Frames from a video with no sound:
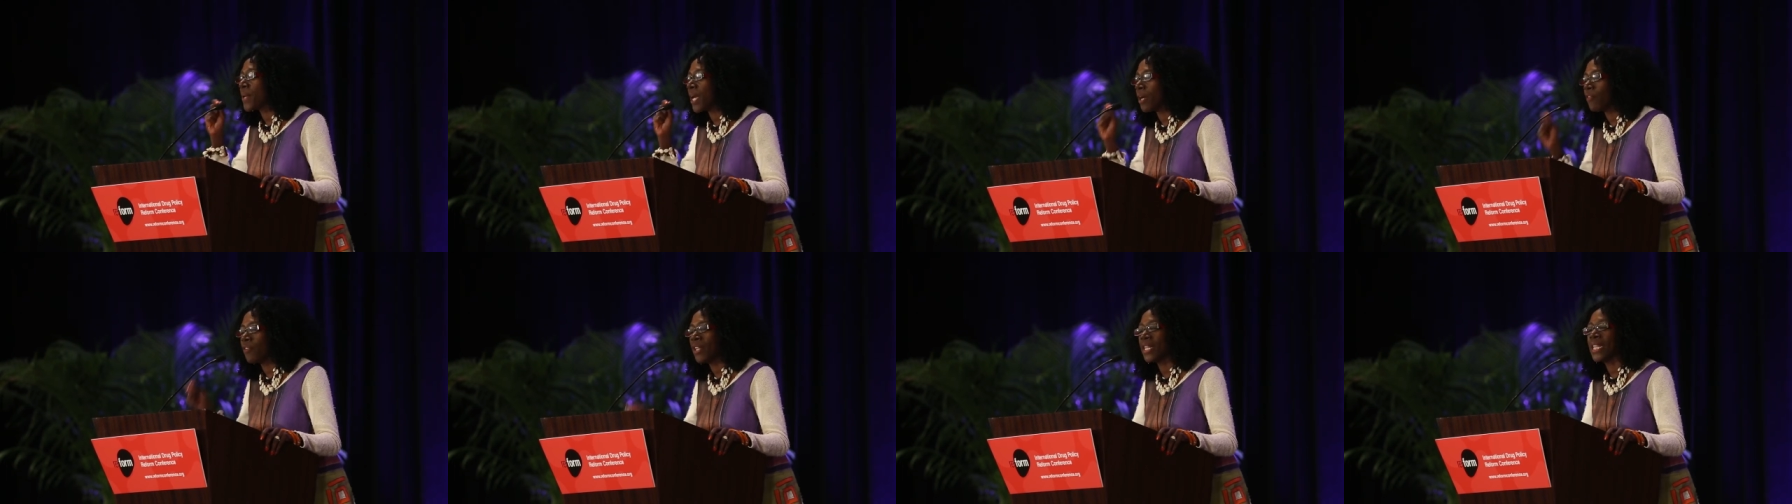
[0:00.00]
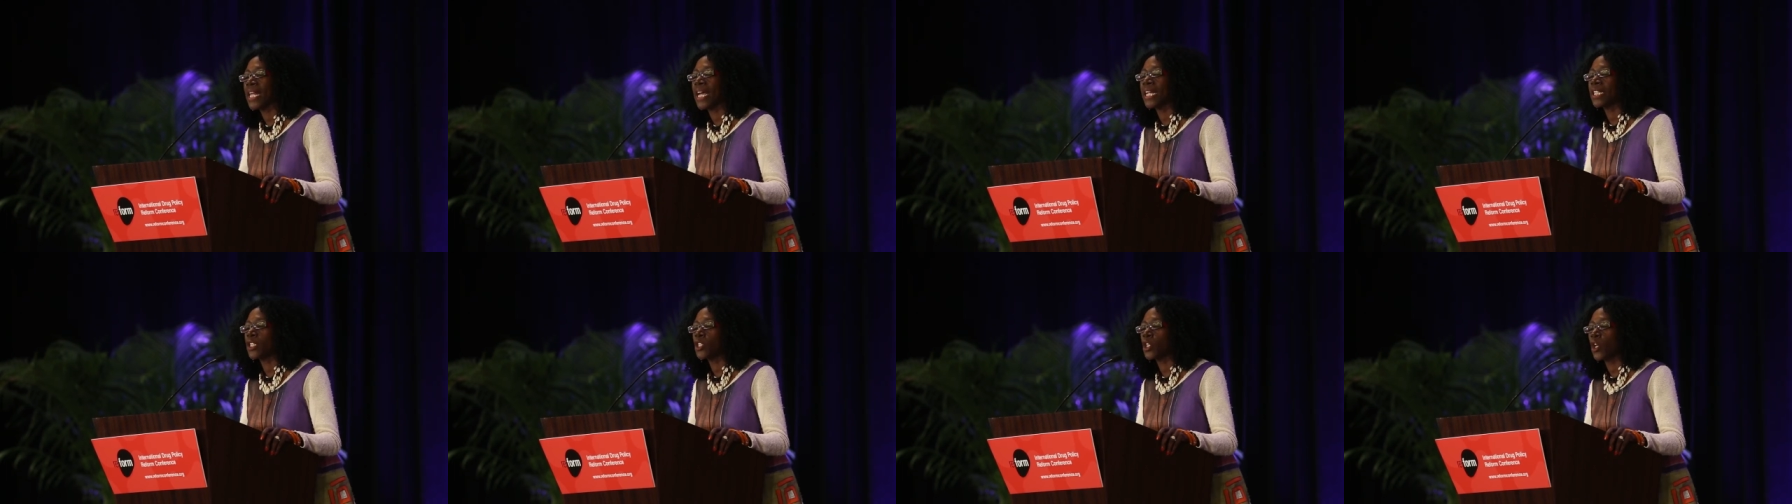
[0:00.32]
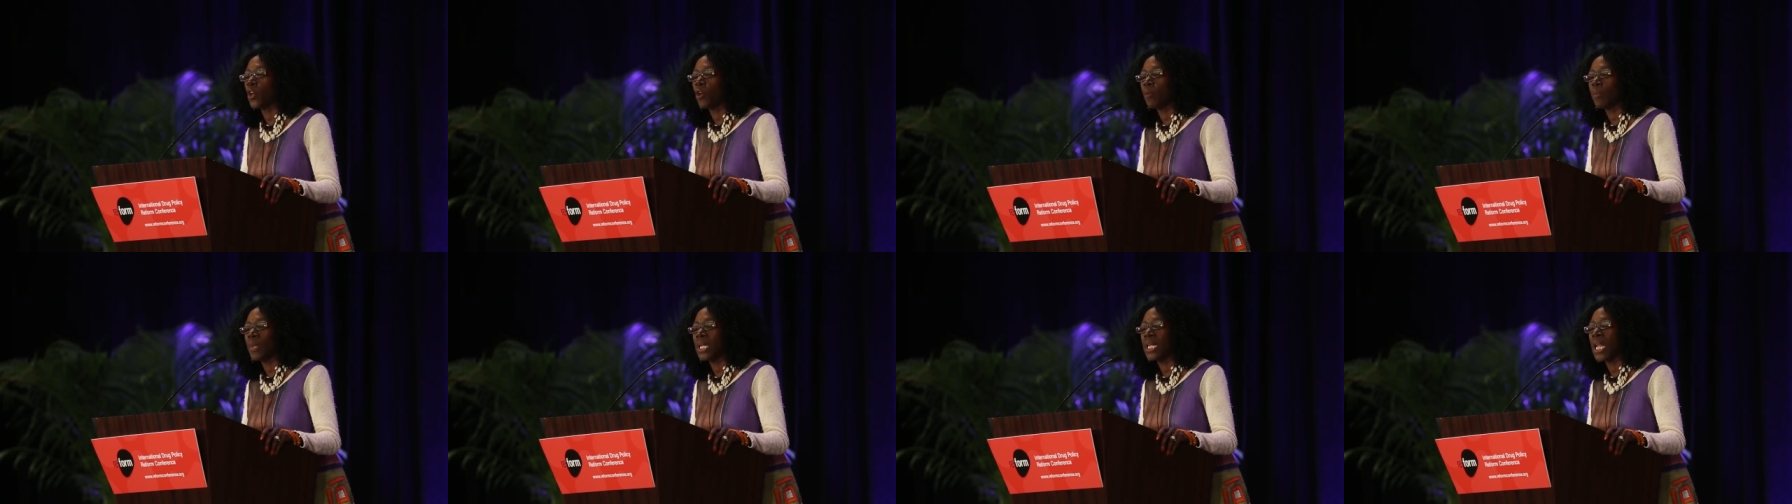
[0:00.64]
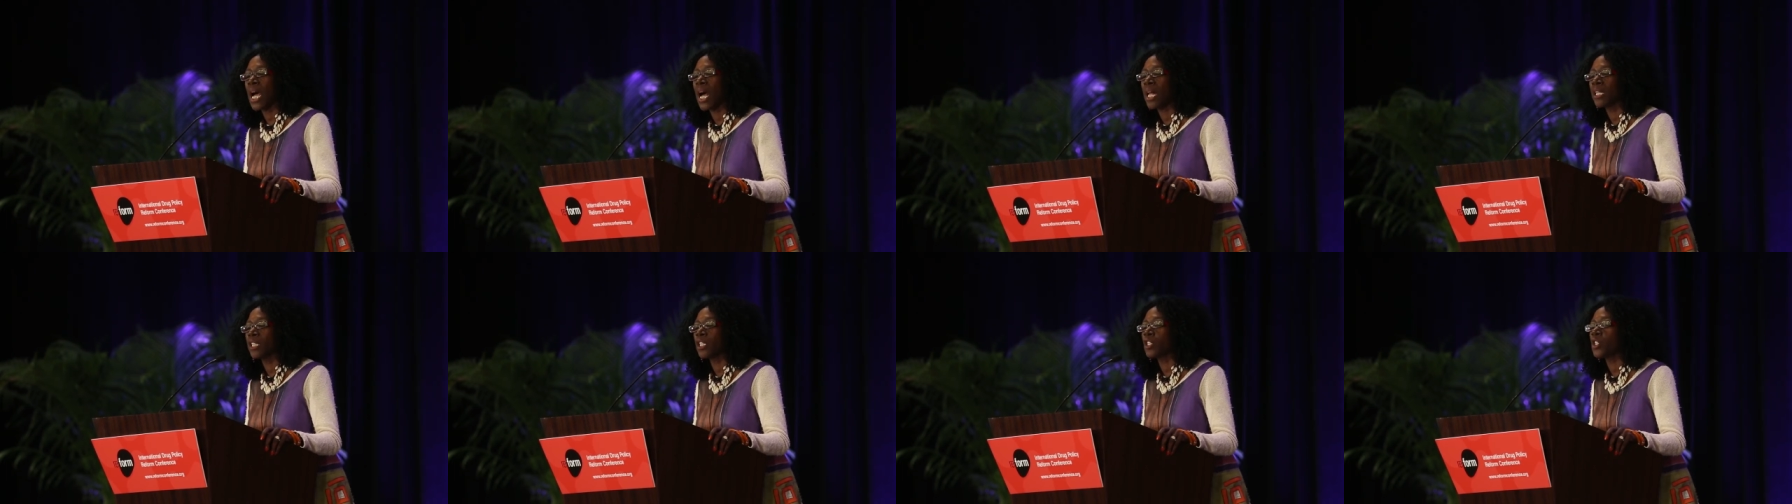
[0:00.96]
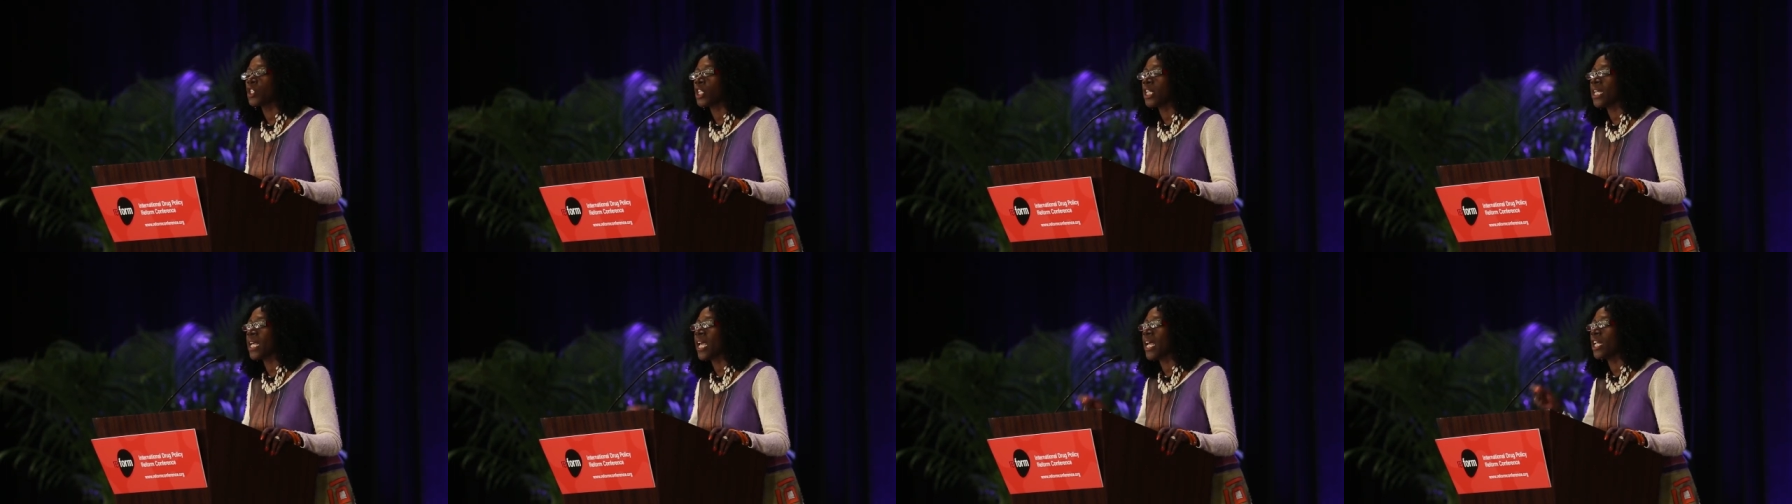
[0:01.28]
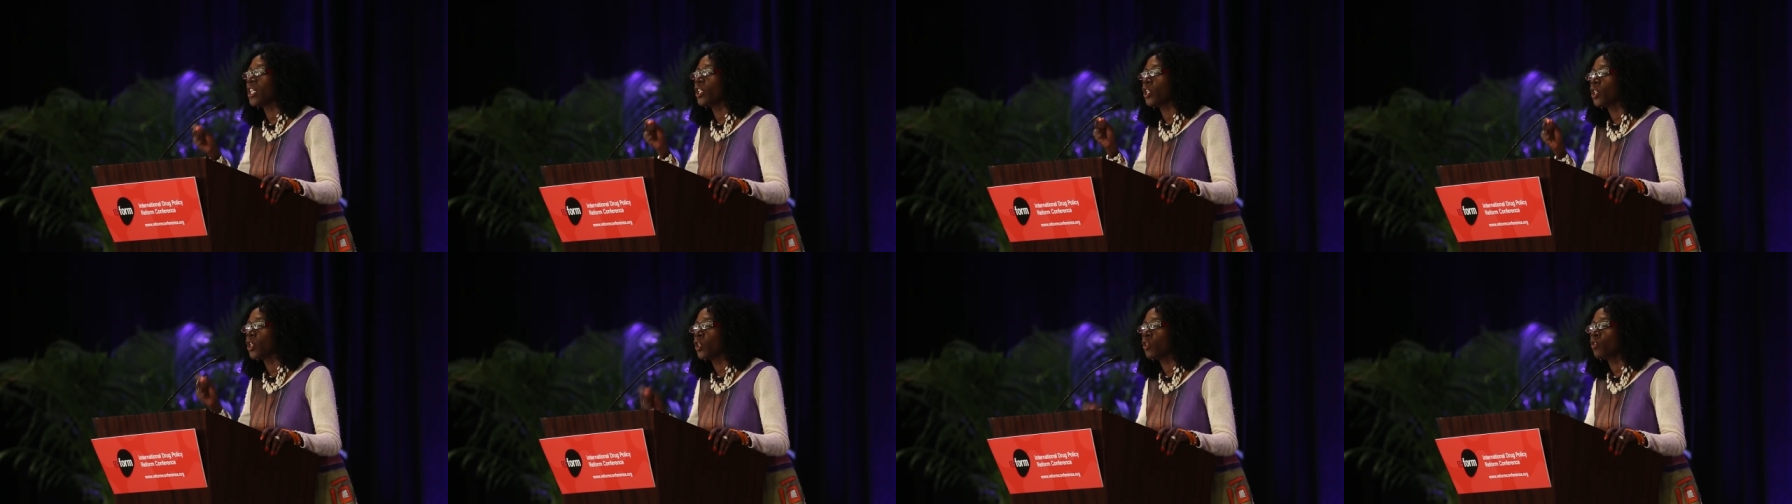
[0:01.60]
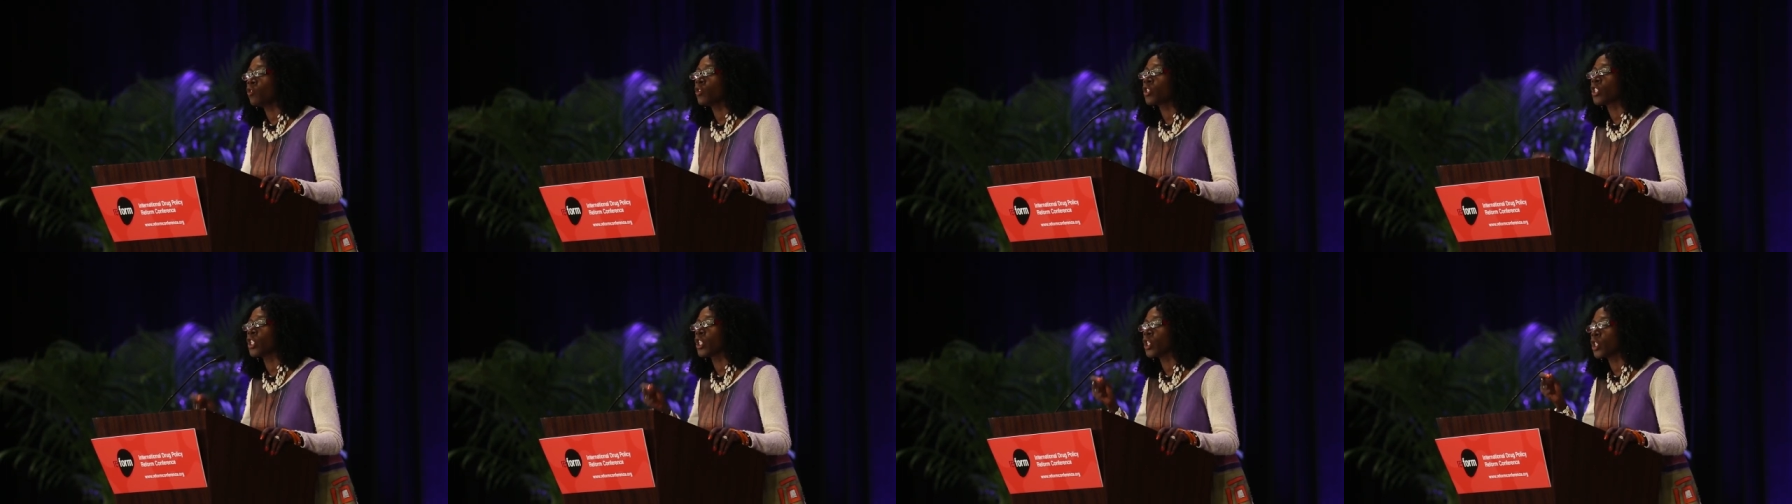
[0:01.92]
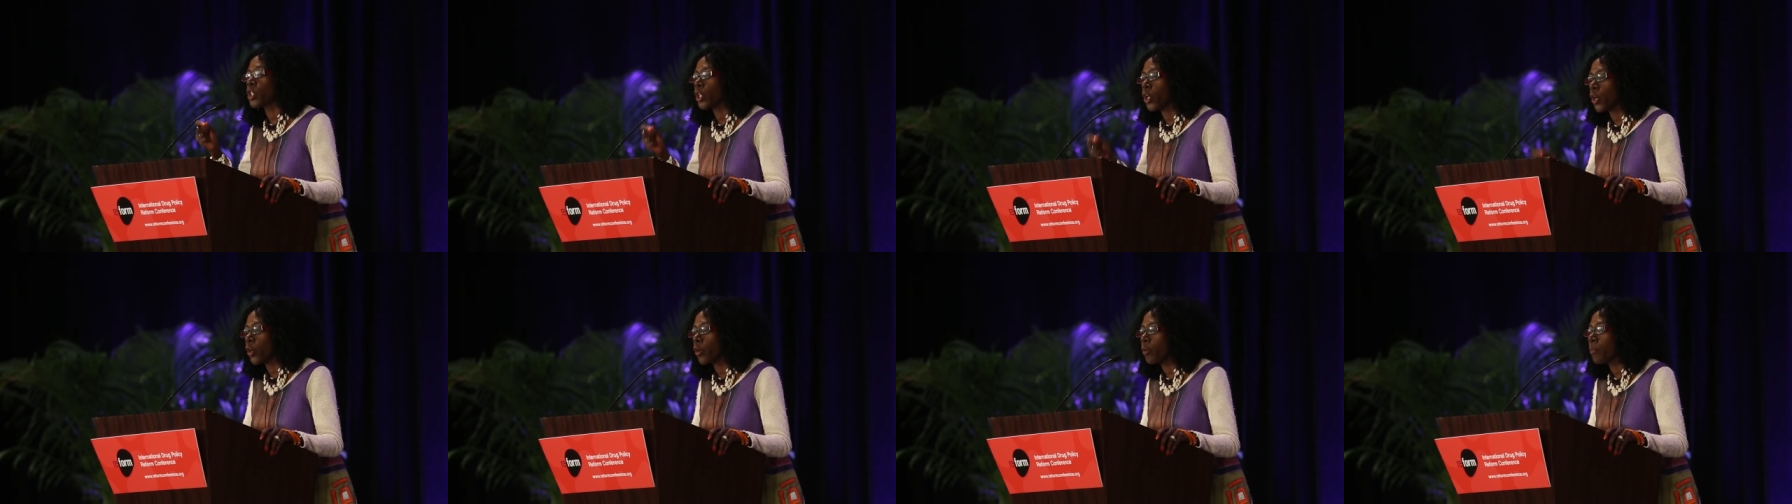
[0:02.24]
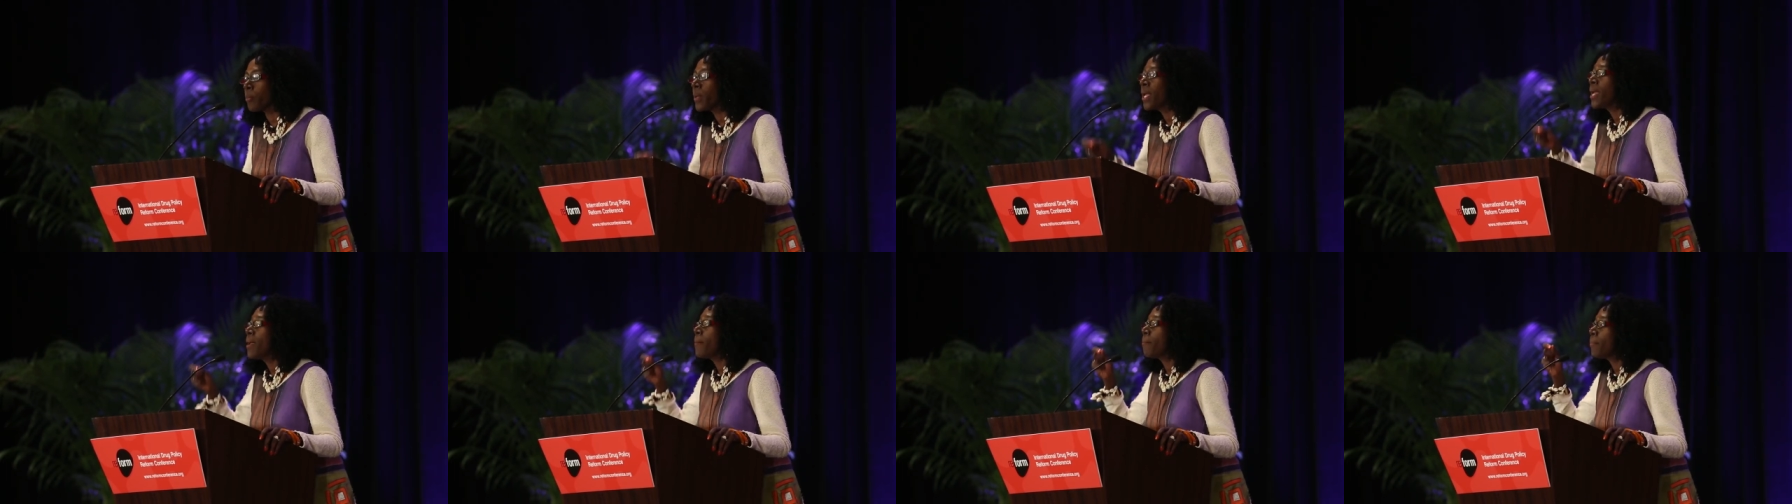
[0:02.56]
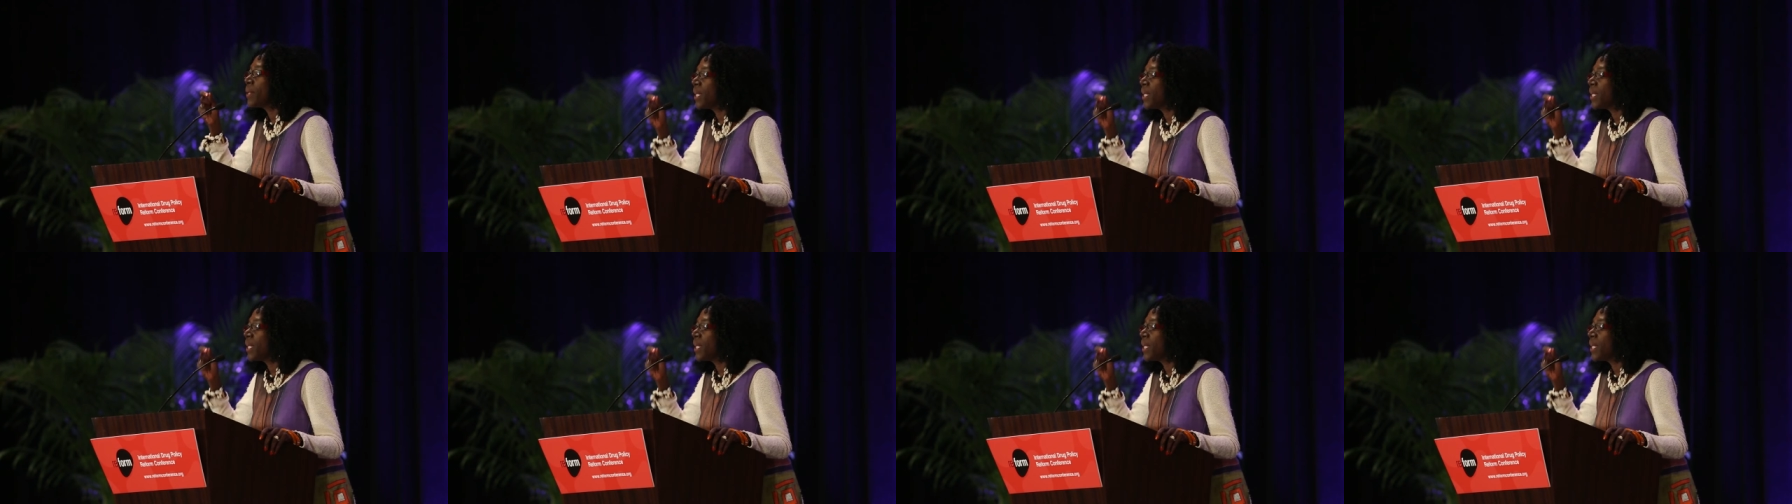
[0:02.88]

bury that terminology and use the term